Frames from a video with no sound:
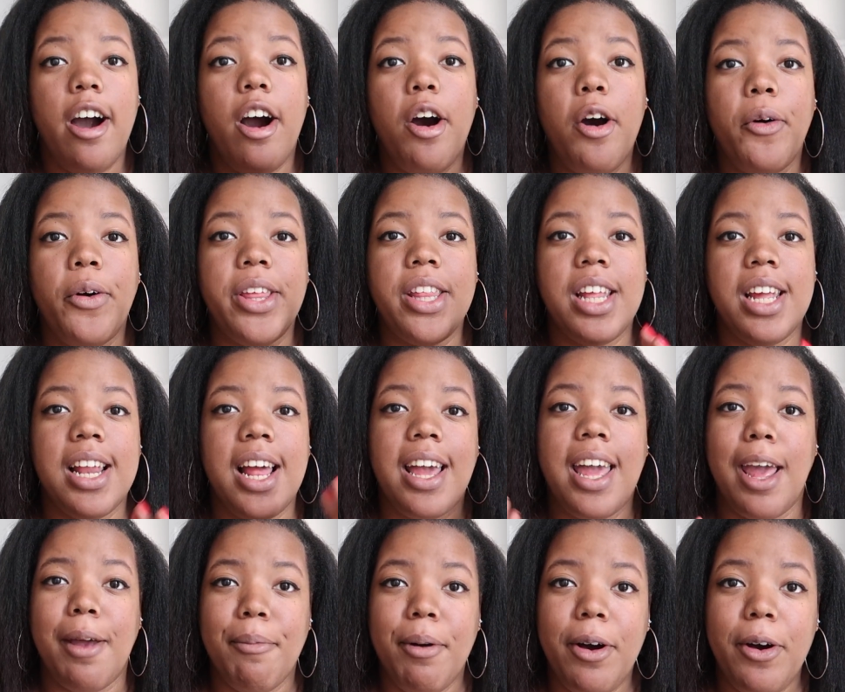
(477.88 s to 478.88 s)
oh, and then I
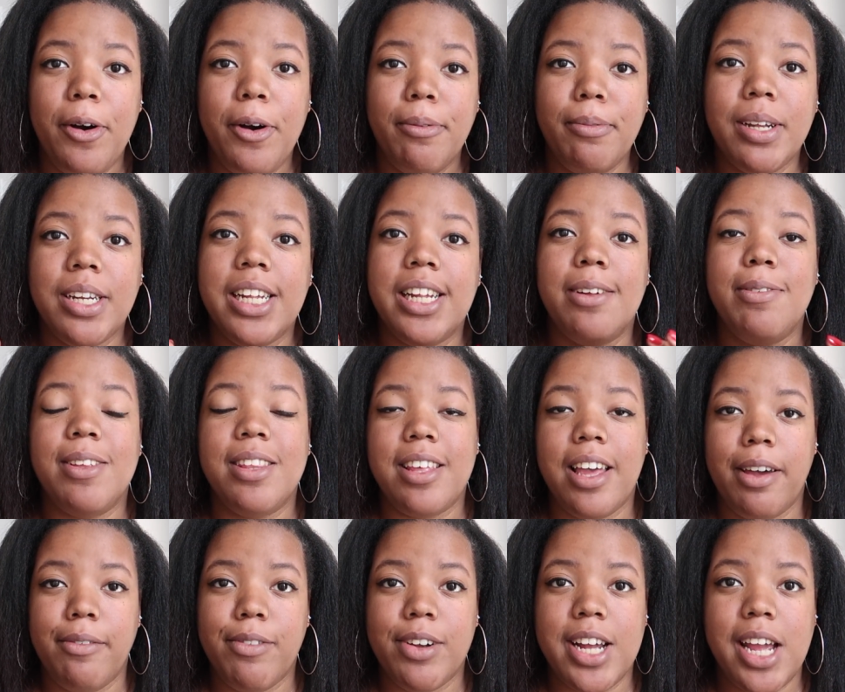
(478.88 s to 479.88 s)
came home, and then it was
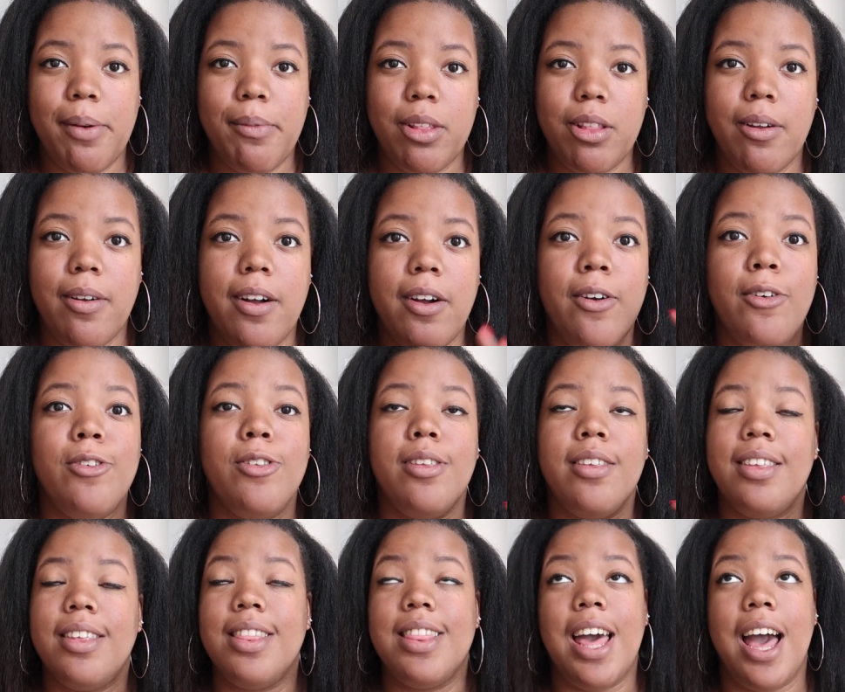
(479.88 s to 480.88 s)
time for Game of Thrones.
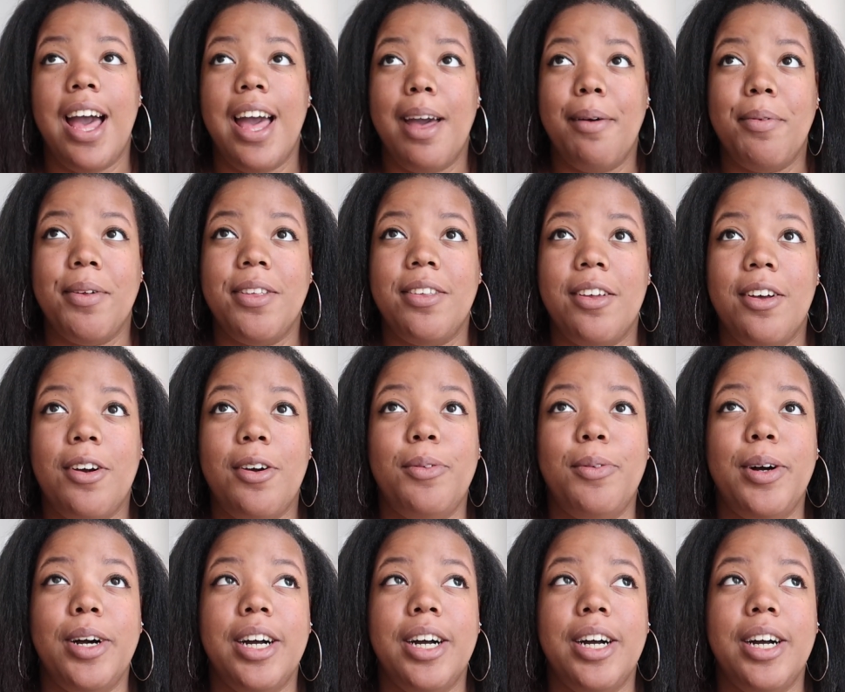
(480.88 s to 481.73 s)
That episode